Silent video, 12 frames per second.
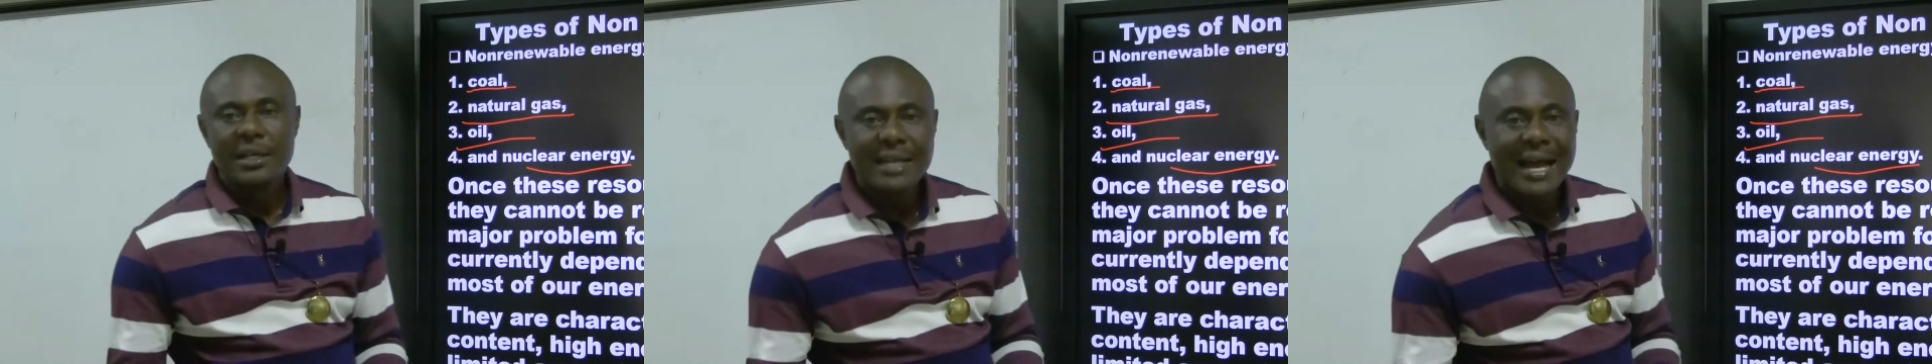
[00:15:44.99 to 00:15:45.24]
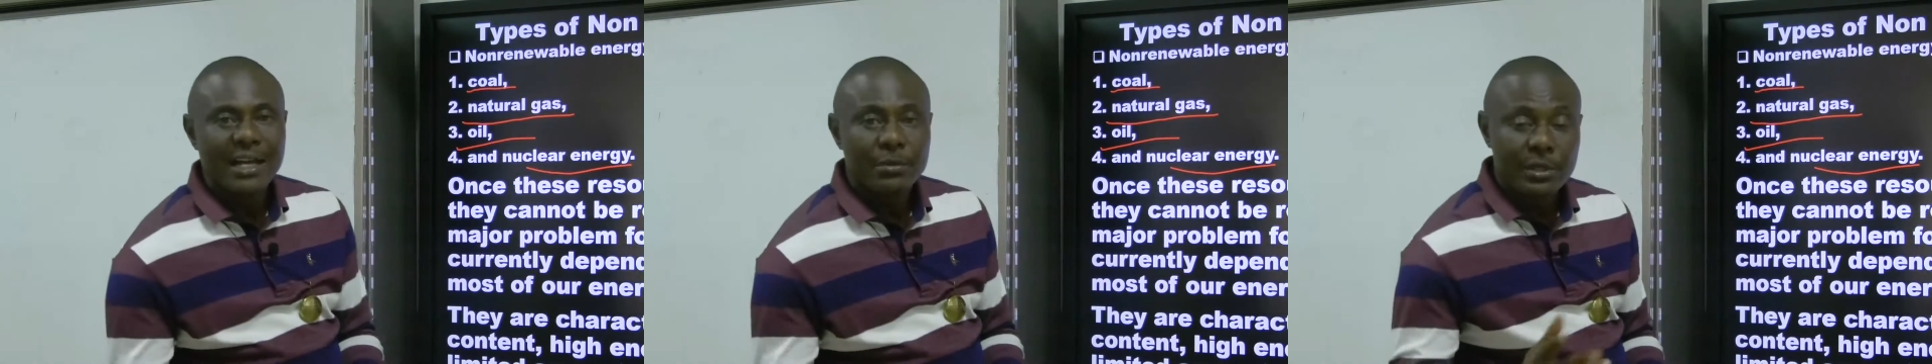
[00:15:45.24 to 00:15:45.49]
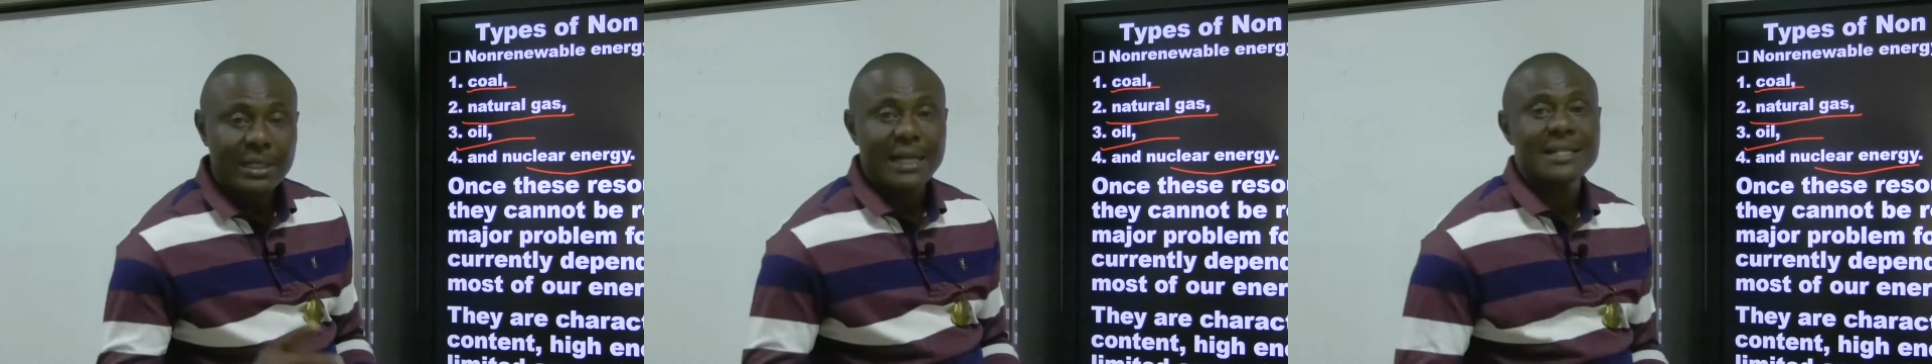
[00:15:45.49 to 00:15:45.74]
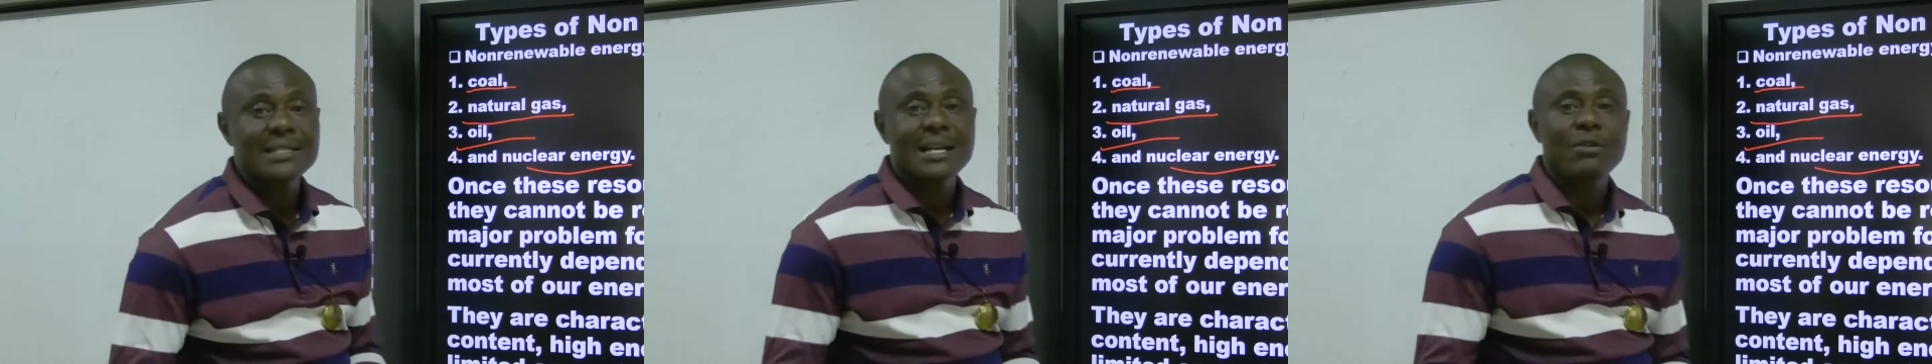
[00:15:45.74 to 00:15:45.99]
They are limited
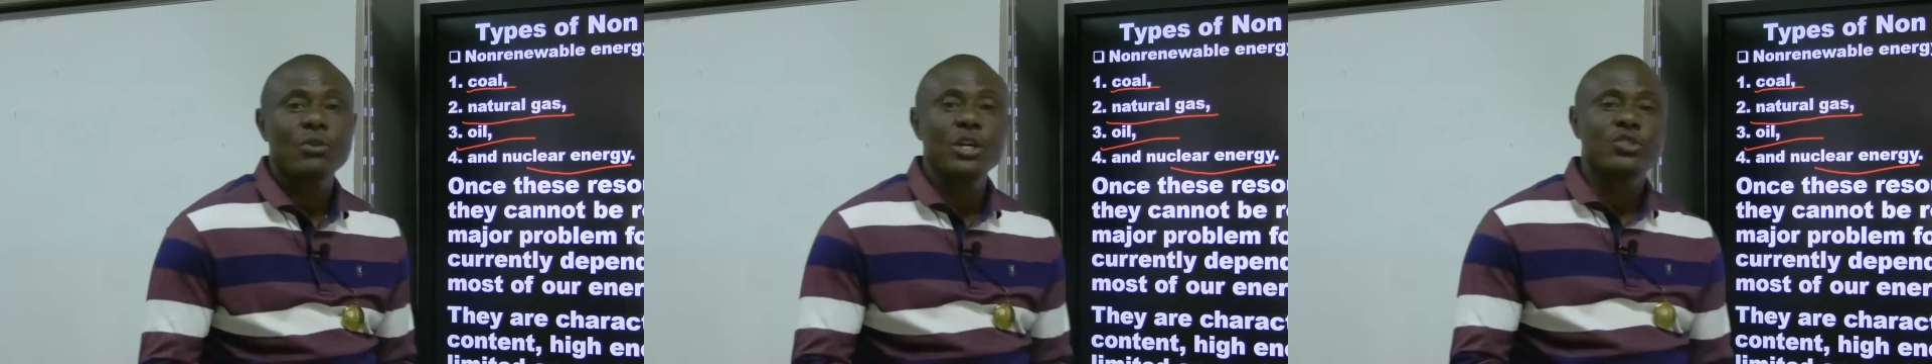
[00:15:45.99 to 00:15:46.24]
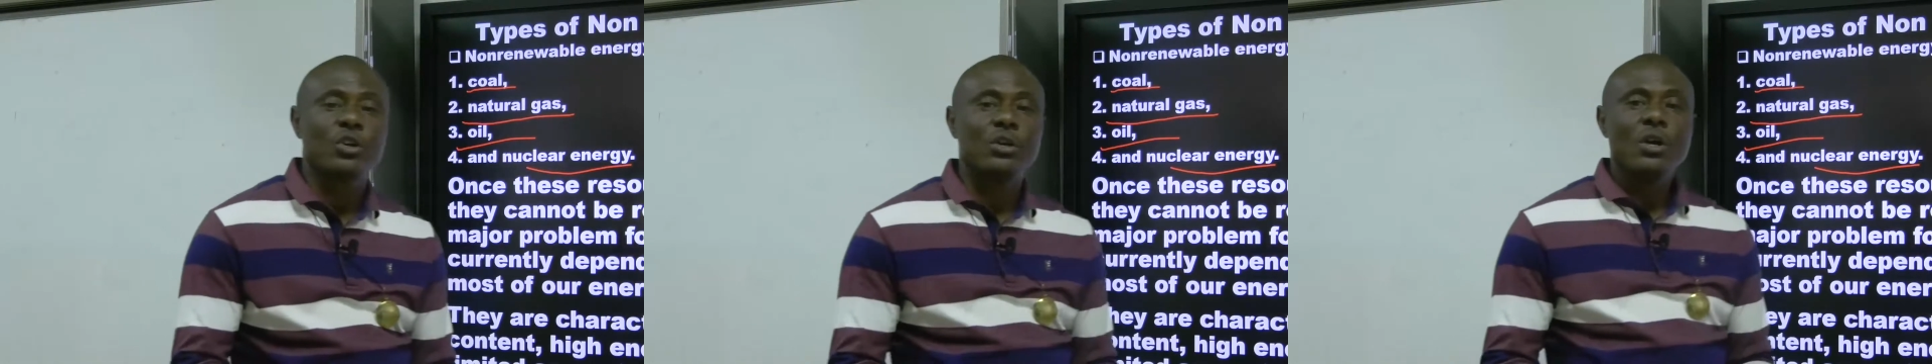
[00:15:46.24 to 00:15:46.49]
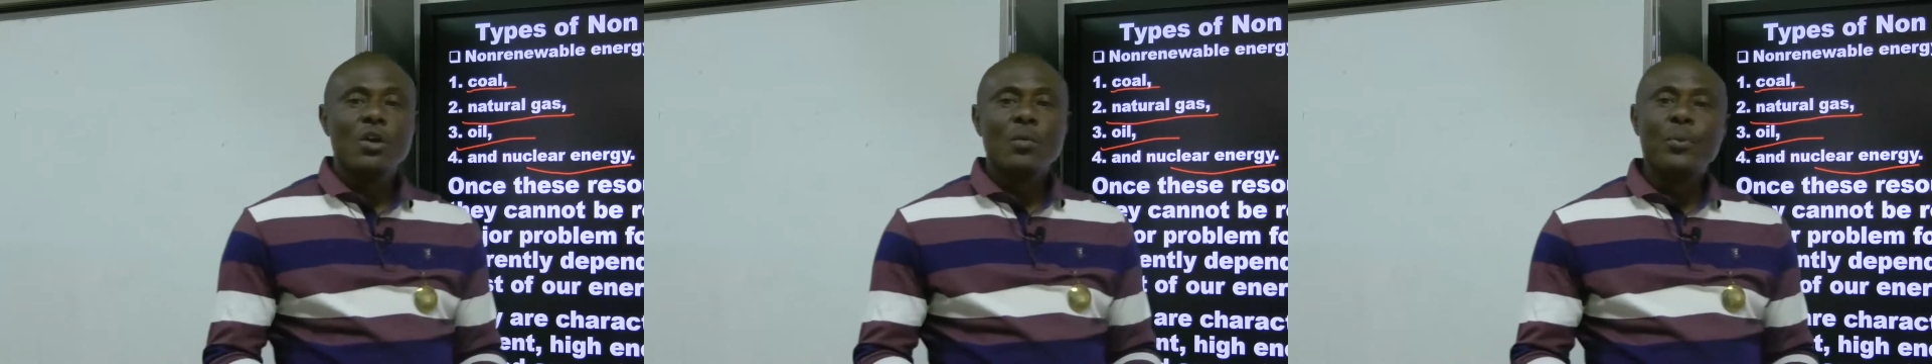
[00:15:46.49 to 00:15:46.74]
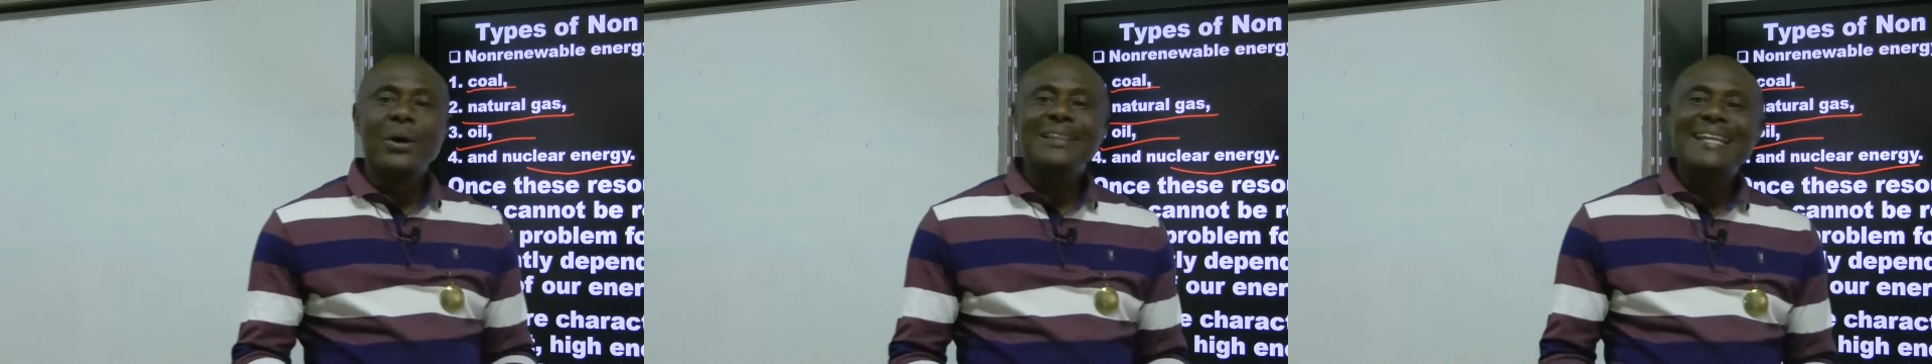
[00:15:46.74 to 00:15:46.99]
in circulation,
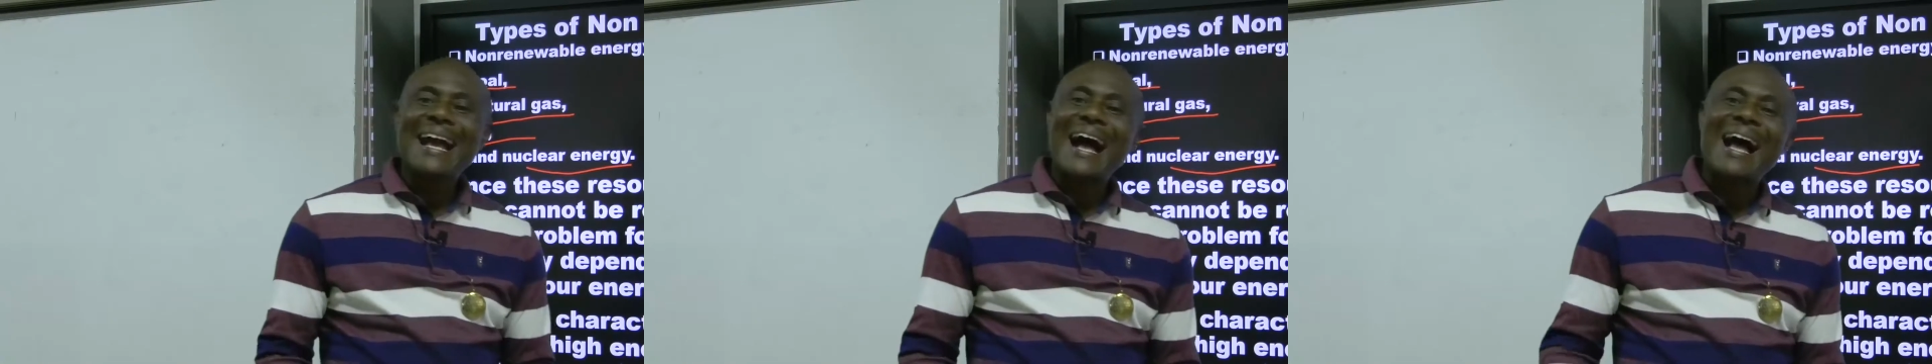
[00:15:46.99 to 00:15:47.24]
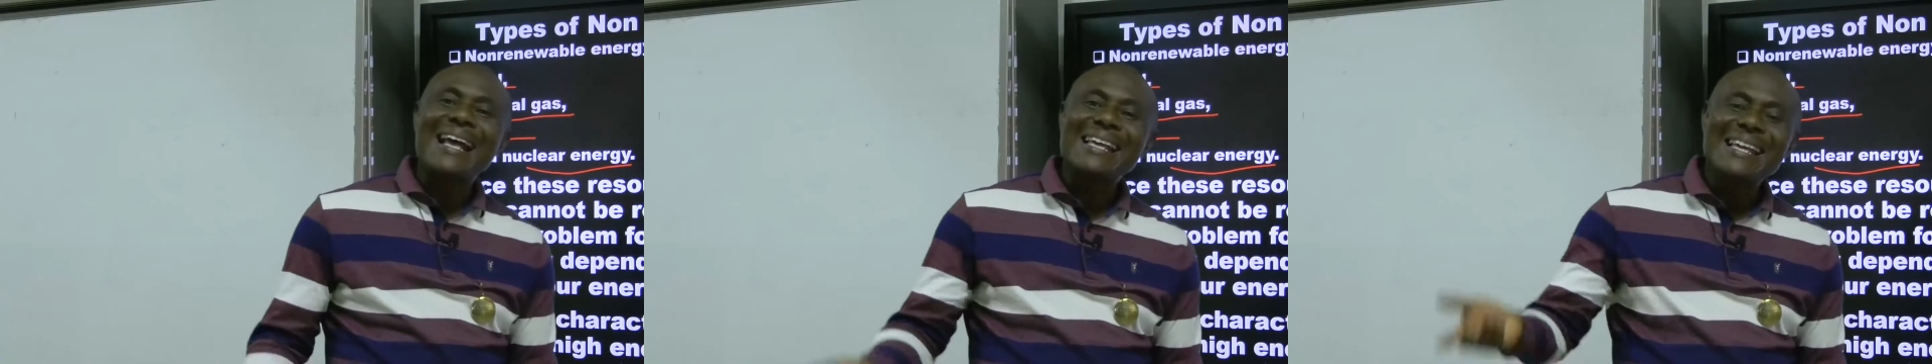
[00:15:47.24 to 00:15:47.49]
but they are